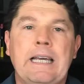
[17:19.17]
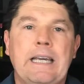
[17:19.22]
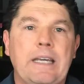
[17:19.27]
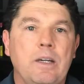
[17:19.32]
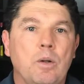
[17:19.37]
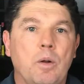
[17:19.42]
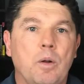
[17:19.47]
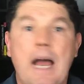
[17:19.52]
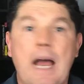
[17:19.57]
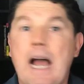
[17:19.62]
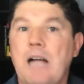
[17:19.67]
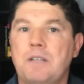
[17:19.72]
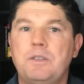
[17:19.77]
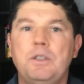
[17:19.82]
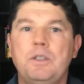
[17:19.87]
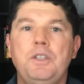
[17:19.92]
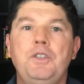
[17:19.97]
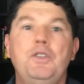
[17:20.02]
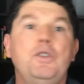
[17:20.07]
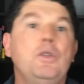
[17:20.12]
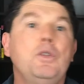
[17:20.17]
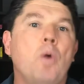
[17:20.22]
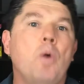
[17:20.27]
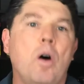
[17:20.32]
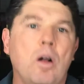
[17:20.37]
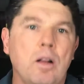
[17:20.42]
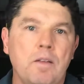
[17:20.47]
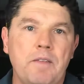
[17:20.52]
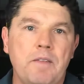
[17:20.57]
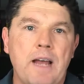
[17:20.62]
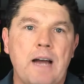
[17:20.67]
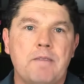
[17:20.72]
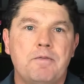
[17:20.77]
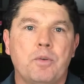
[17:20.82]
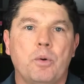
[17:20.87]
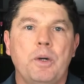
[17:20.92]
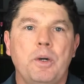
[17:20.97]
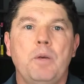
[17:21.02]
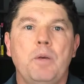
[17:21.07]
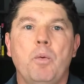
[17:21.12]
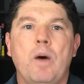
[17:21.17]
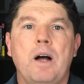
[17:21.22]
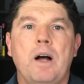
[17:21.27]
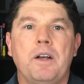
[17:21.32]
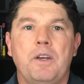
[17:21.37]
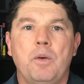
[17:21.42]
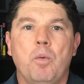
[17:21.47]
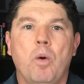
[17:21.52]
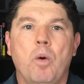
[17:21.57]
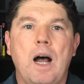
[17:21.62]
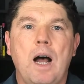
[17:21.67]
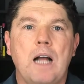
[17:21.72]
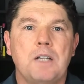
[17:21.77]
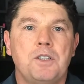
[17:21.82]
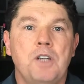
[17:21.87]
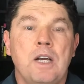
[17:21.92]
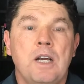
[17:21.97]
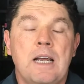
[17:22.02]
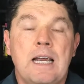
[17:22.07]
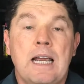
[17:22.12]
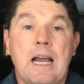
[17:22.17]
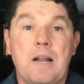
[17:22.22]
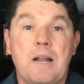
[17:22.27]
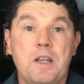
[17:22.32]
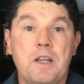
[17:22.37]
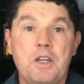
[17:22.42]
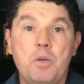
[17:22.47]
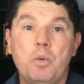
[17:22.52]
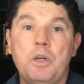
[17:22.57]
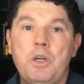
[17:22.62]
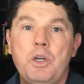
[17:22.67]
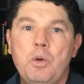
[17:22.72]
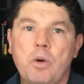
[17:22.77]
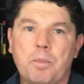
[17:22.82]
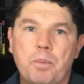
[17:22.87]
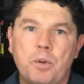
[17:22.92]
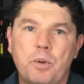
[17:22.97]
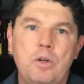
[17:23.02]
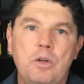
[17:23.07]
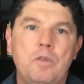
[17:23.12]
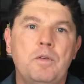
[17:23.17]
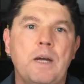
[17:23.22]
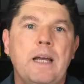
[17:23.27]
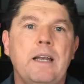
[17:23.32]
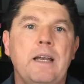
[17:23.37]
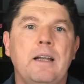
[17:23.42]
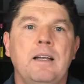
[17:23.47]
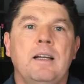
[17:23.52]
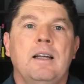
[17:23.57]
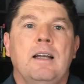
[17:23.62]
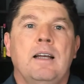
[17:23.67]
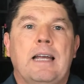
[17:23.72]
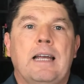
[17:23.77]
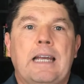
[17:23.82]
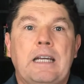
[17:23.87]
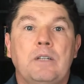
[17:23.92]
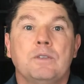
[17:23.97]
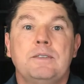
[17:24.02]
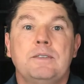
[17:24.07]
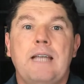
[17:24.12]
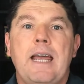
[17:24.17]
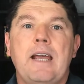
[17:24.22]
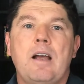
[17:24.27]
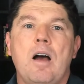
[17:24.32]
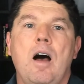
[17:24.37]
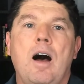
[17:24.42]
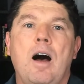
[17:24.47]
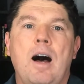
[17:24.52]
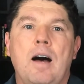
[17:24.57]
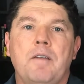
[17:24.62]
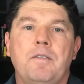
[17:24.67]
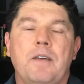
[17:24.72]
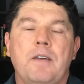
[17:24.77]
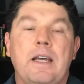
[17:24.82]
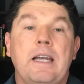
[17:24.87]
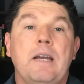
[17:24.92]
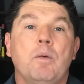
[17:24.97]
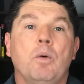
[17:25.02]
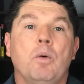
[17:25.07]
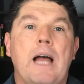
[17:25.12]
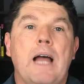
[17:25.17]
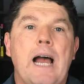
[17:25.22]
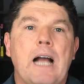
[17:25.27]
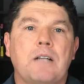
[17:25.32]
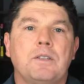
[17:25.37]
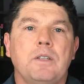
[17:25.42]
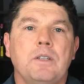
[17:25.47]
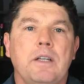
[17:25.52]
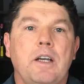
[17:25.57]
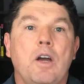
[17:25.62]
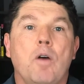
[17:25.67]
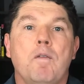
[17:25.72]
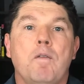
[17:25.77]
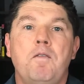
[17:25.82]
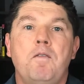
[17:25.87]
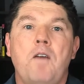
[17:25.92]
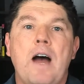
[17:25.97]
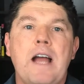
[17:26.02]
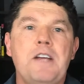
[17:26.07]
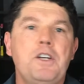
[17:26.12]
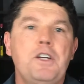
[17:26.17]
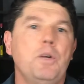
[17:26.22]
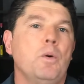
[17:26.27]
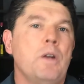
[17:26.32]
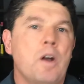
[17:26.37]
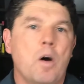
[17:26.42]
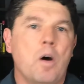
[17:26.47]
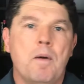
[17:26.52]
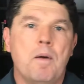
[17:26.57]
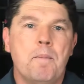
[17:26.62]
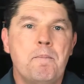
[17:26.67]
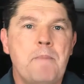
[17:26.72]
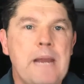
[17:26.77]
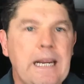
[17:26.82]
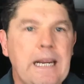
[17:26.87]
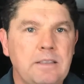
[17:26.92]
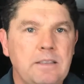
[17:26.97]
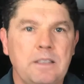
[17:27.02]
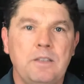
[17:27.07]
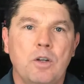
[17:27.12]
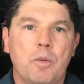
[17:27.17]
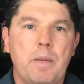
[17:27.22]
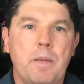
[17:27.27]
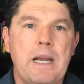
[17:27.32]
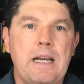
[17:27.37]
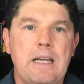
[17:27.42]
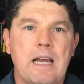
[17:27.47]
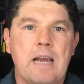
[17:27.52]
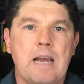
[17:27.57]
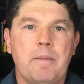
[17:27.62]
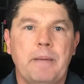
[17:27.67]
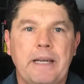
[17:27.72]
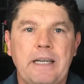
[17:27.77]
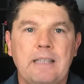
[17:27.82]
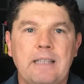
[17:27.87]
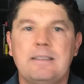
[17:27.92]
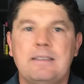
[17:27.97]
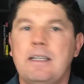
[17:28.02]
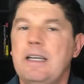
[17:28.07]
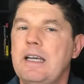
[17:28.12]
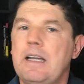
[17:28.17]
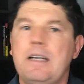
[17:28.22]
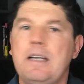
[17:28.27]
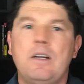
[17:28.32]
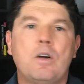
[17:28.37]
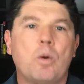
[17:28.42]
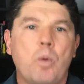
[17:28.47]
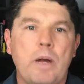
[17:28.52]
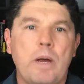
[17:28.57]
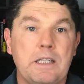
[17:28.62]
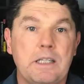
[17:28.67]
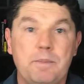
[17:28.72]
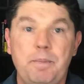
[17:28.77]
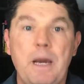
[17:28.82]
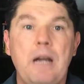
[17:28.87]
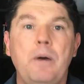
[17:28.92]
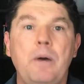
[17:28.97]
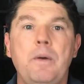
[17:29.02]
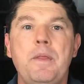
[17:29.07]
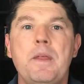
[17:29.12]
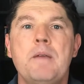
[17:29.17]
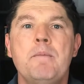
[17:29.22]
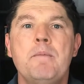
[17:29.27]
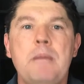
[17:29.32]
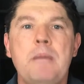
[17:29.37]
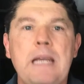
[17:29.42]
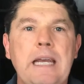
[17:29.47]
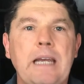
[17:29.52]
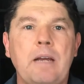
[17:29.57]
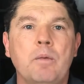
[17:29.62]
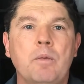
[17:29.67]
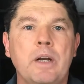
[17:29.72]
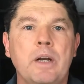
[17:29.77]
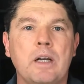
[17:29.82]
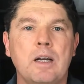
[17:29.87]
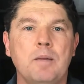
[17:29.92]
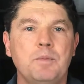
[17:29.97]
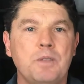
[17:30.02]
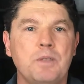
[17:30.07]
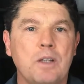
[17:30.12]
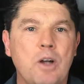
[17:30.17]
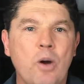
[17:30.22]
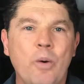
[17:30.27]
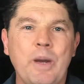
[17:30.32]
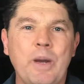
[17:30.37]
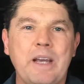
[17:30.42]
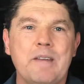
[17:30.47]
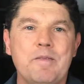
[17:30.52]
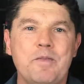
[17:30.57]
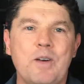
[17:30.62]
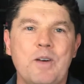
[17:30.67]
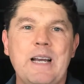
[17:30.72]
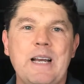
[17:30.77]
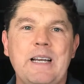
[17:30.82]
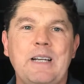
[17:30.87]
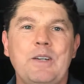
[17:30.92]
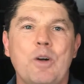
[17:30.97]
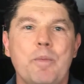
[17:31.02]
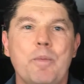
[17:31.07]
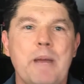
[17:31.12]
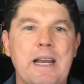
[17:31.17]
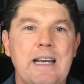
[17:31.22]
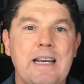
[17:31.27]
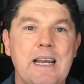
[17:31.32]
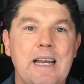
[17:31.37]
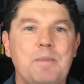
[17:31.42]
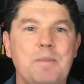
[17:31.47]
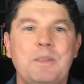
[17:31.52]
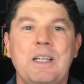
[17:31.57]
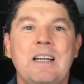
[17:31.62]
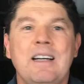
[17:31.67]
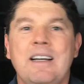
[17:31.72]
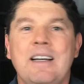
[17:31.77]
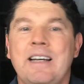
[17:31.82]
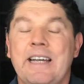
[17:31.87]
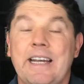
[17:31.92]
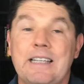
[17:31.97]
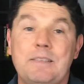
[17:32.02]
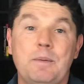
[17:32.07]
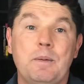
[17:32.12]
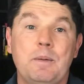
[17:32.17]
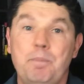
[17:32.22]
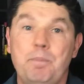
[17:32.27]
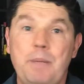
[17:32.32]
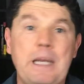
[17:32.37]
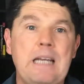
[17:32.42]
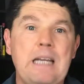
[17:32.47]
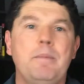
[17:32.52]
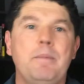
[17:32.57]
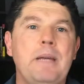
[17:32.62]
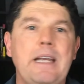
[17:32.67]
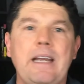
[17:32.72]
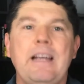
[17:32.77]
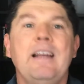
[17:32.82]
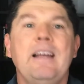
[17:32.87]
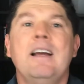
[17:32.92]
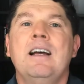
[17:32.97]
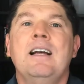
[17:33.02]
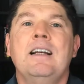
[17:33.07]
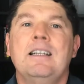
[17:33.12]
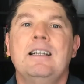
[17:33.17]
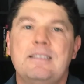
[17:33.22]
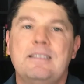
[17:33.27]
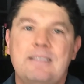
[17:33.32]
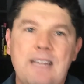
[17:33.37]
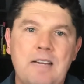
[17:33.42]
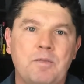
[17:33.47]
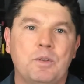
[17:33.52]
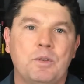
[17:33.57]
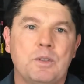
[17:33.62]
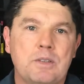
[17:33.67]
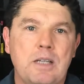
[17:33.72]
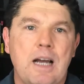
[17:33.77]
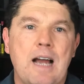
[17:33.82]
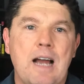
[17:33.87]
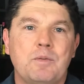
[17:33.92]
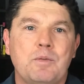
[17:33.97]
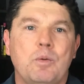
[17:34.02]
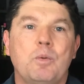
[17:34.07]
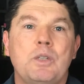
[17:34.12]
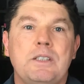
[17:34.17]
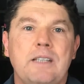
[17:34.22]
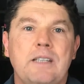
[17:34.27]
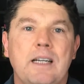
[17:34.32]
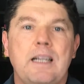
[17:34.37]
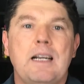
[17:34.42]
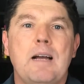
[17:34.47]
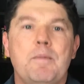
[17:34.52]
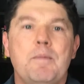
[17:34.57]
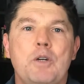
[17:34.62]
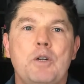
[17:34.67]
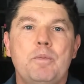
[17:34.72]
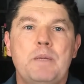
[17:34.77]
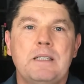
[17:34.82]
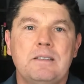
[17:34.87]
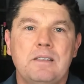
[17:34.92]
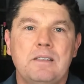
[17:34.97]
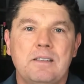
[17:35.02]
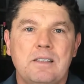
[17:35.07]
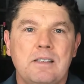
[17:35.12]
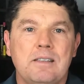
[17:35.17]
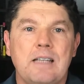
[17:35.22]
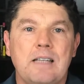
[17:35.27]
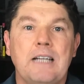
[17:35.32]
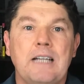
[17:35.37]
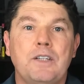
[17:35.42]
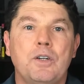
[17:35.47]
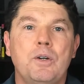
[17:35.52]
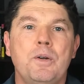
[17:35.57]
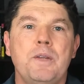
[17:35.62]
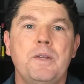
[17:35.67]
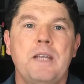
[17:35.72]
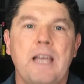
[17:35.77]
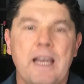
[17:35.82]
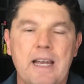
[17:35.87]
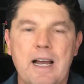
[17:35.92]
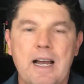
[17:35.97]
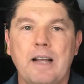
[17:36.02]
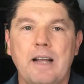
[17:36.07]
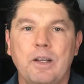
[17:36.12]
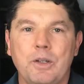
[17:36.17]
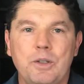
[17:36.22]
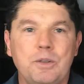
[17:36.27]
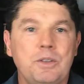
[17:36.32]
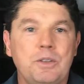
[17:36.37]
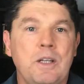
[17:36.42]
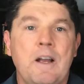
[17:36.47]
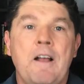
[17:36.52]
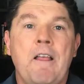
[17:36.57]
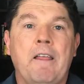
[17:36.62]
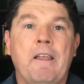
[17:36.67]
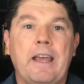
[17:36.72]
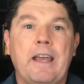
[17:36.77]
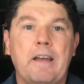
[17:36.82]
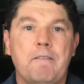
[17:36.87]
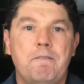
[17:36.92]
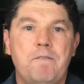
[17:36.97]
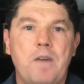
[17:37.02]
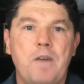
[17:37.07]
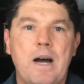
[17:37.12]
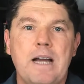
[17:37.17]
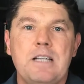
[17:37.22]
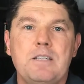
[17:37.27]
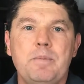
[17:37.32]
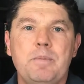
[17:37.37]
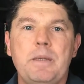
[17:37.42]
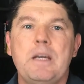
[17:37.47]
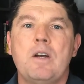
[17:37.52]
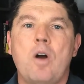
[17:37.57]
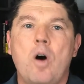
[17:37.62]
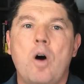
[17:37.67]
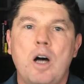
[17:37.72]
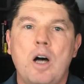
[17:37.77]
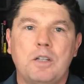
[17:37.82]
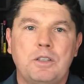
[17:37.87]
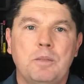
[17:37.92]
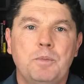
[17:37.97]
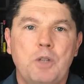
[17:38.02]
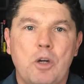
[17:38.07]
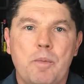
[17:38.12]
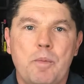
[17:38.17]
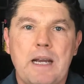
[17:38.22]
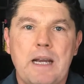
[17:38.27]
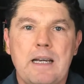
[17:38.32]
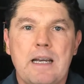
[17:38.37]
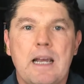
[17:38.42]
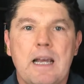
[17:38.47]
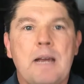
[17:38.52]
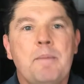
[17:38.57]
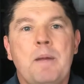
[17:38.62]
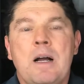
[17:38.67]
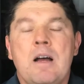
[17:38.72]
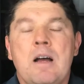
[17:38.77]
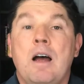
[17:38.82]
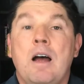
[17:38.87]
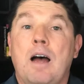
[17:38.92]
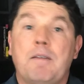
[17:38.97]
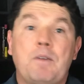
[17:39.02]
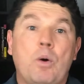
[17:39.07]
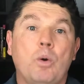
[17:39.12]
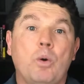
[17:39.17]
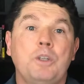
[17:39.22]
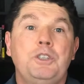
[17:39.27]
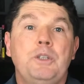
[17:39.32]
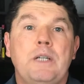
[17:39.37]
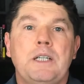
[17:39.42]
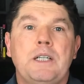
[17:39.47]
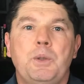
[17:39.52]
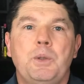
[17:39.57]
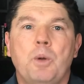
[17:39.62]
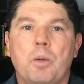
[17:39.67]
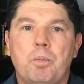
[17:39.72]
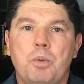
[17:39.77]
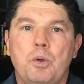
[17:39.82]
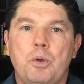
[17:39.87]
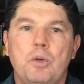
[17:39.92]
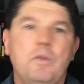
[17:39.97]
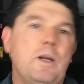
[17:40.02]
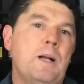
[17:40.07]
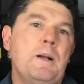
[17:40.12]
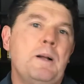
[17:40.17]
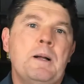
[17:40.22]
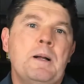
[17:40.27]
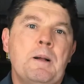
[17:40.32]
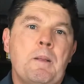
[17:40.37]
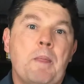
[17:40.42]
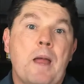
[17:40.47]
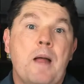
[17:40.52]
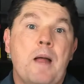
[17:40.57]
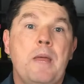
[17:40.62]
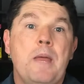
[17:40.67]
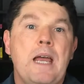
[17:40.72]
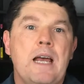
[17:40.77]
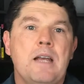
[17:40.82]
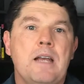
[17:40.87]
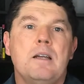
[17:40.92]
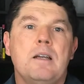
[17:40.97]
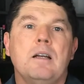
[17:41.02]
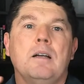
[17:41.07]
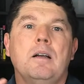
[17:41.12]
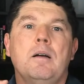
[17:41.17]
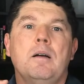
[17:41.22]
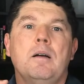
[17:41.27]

It'll actually do all of that for you while you watch. And then you, when you approve it, it'll take off and it will actually go find you an amazing domain name. It is incre- it's better than me when it comes to going and finding domain names. It's beat me several times when we're setting up new businesses. I turn the AI loose. It finds me an awesome domain name. Of course, you get to approve it. And then